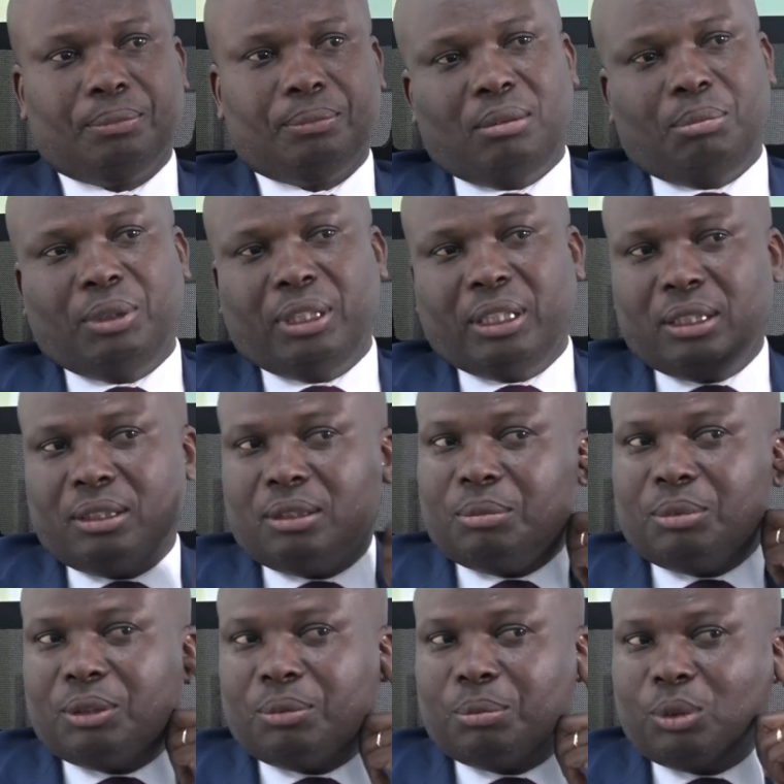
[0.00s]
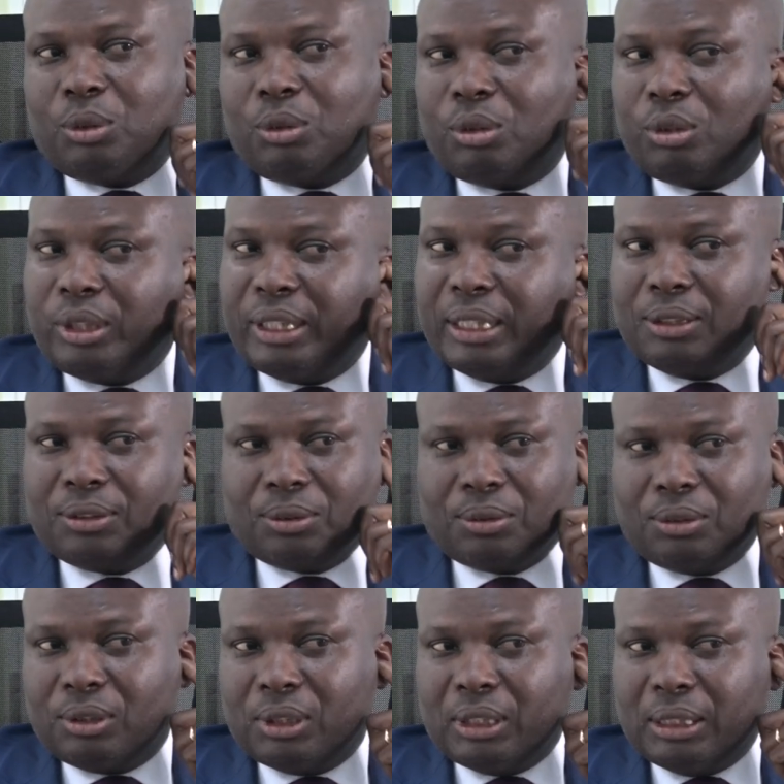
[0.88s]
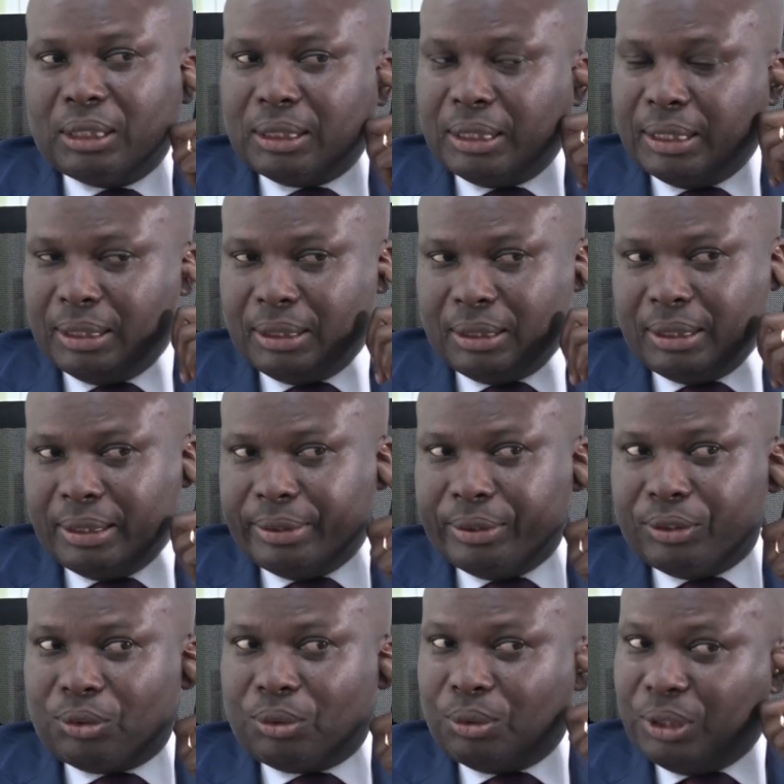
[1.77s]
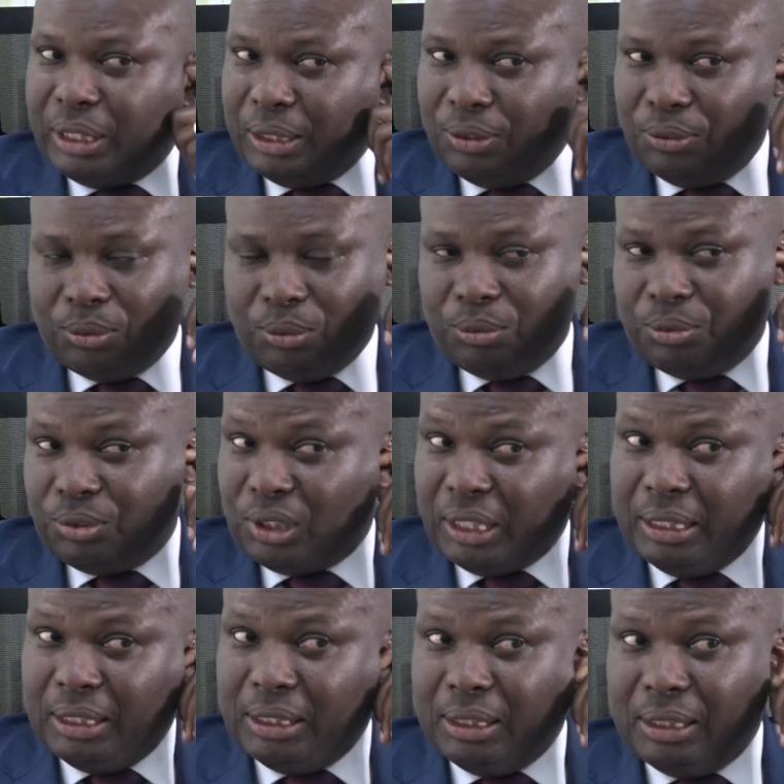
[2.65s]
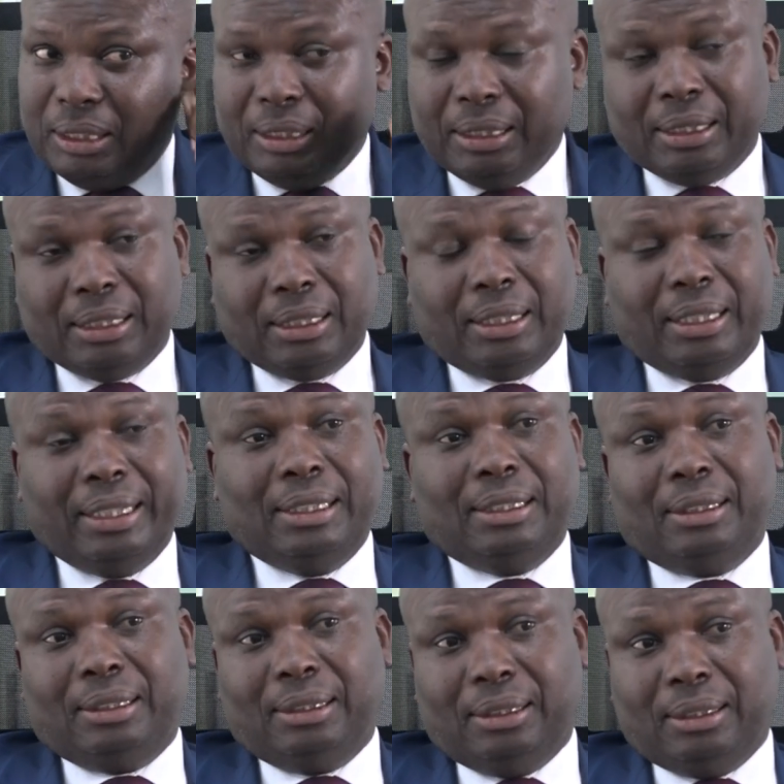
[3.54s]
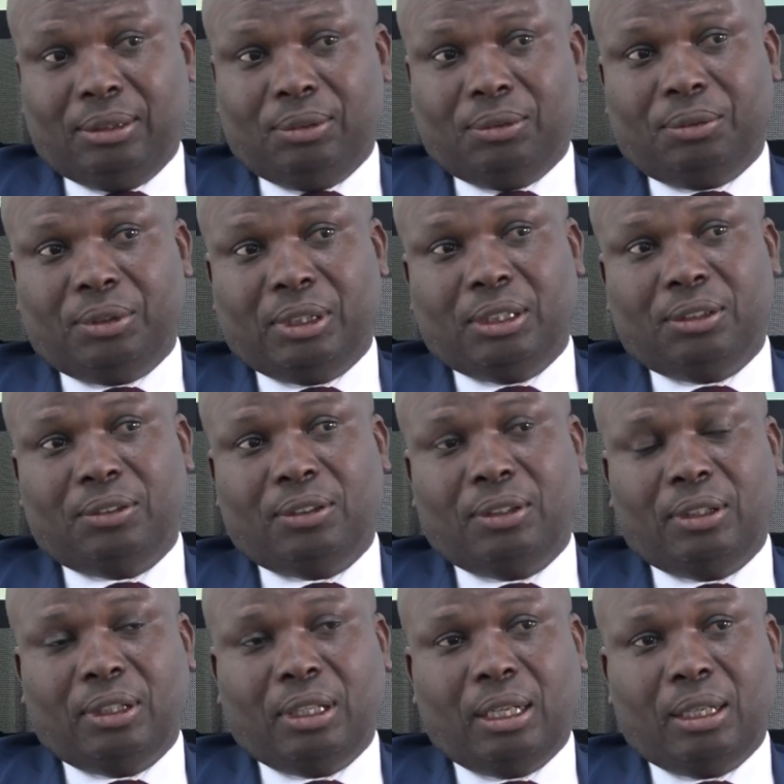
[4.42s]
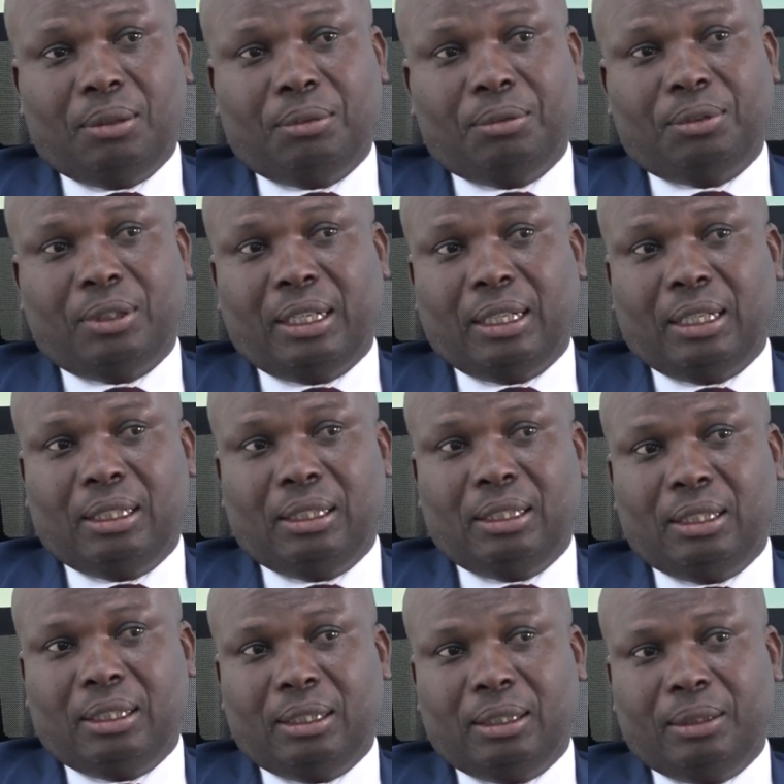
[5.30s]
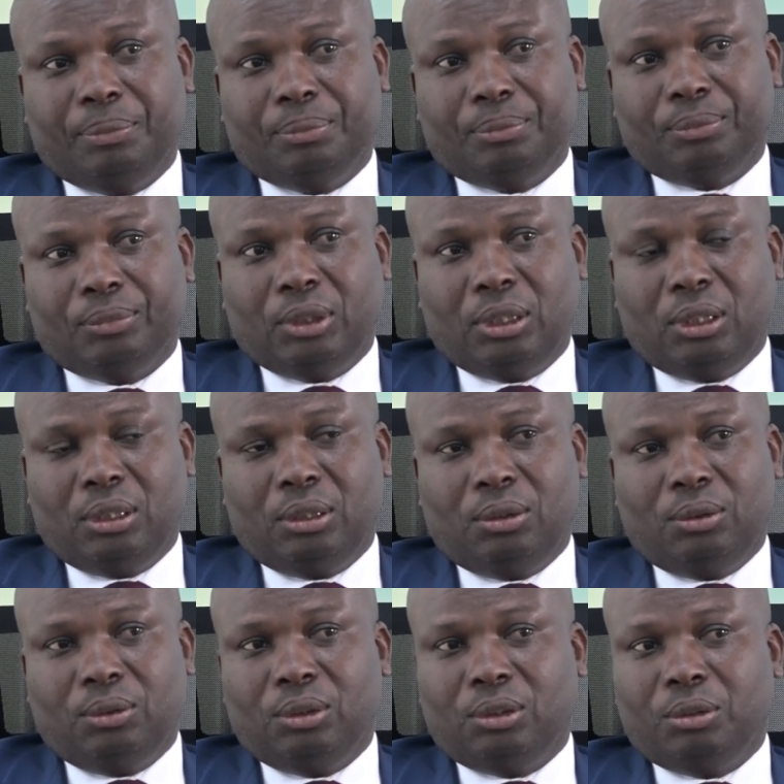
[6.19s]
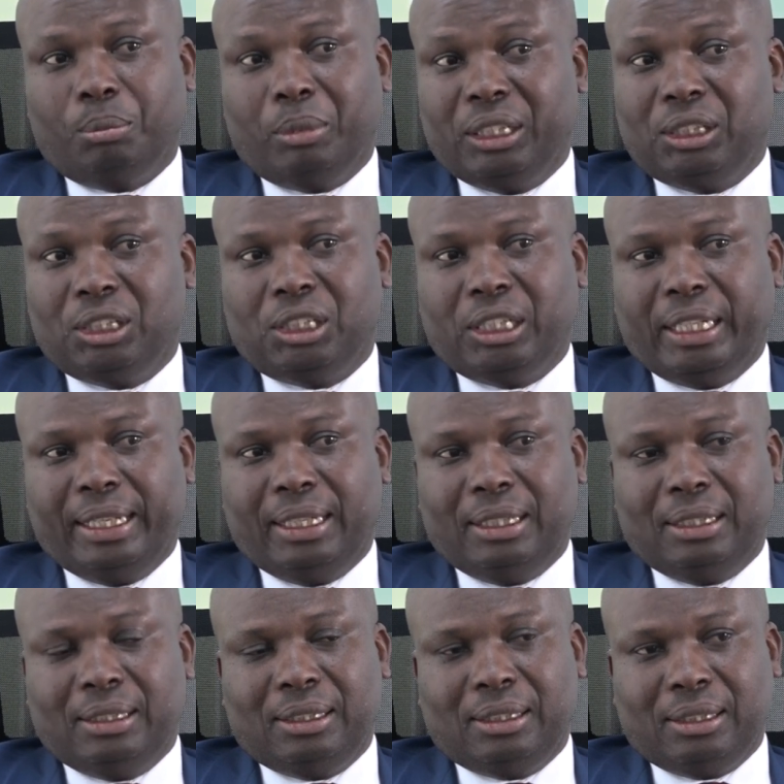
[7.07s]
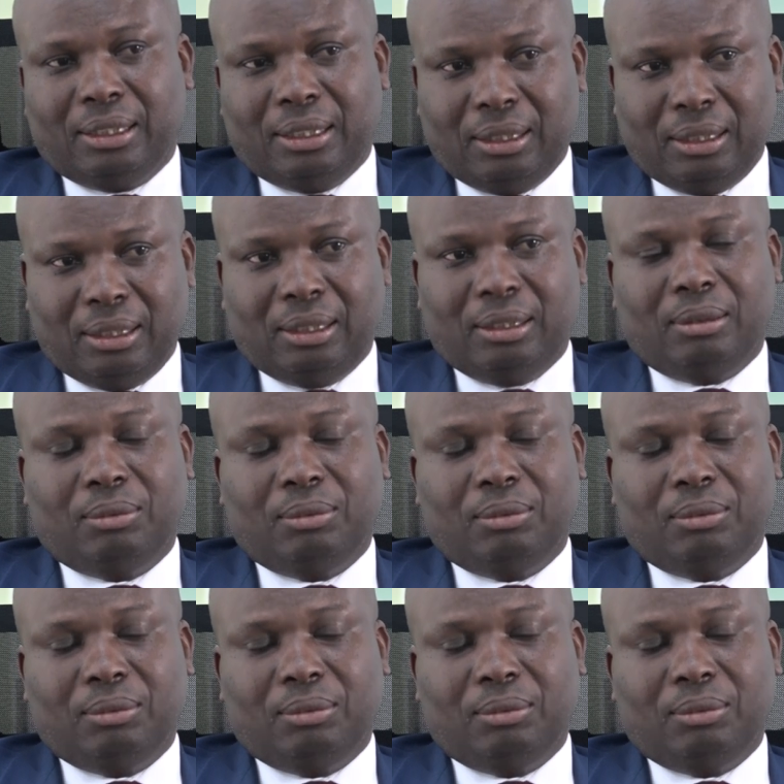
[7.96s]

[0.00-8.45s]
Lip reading: I'll be a little bit more honest on this, that students who studied in KCA University have had not much challenge.